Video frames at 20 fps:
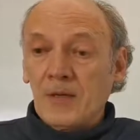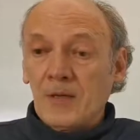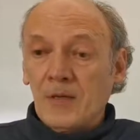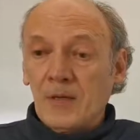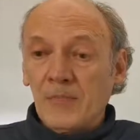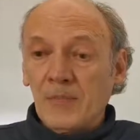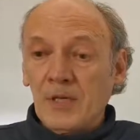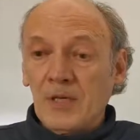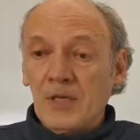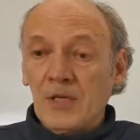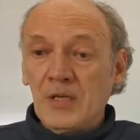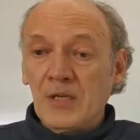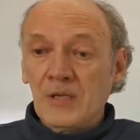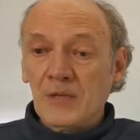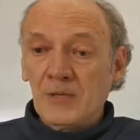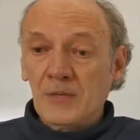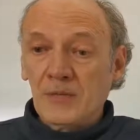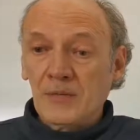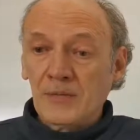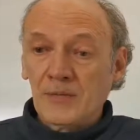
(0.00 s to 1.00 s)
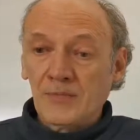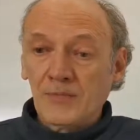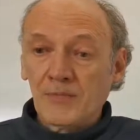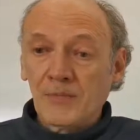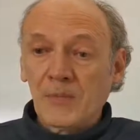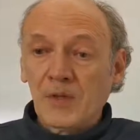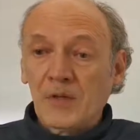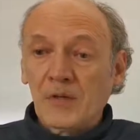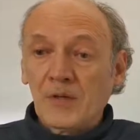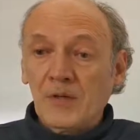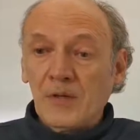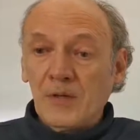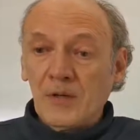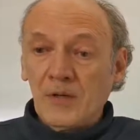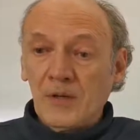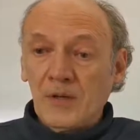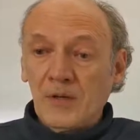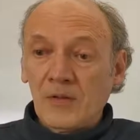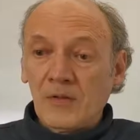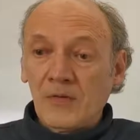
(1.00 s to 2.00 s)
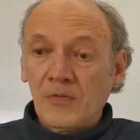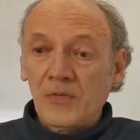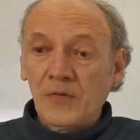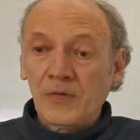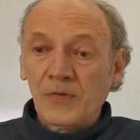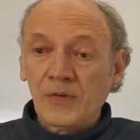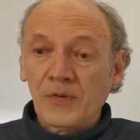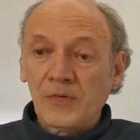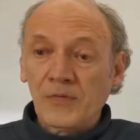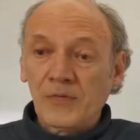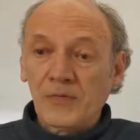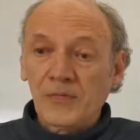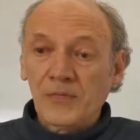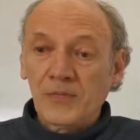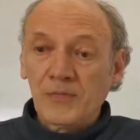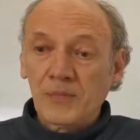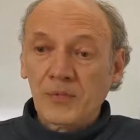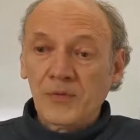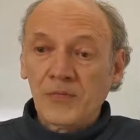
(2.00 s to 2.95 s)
and heat. And the physics